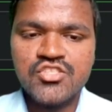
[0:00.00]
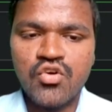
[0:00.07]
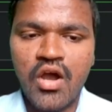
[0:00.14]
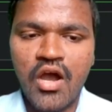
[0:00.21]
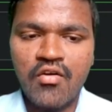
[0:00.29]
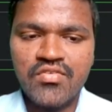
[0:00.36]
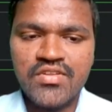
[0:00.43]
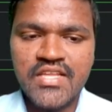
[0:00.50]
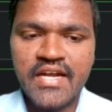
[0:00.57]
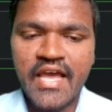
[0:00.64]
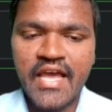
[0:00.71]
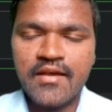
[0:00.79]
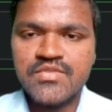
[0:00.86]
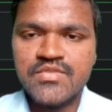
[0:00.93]
So after
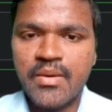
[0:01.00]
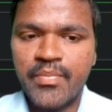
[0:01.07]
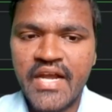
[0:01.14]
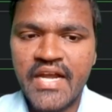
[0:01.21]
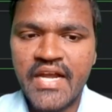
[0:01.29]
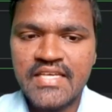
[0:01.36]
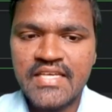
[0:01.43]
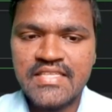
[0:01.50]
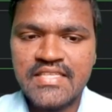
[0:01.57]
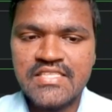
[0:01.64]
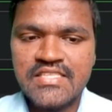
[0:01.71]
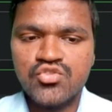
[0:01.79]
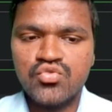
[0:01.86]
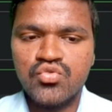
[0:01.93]
that I am separating
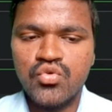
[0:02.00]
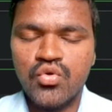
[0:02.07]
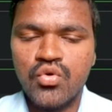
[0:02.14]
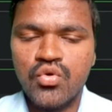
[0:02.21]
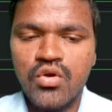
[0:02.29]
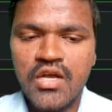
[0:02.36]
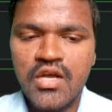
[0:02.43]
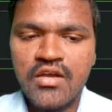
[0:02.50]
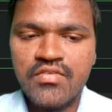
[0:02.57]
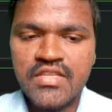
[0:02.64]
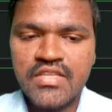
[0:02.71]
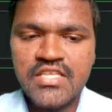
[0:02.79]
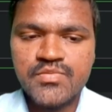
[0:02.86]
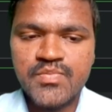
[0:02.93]
these two
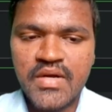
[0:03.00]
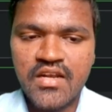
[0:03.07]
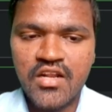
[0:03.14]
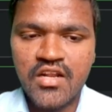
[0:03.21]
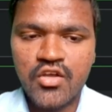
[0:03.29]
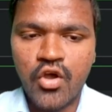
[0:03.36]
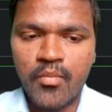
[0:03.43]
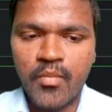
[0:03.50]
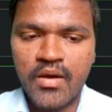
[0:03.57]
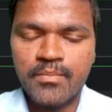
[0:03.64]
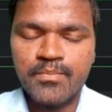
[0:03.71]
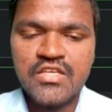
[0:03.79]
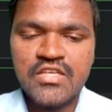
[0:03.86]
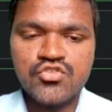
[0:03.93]
with this particular comma.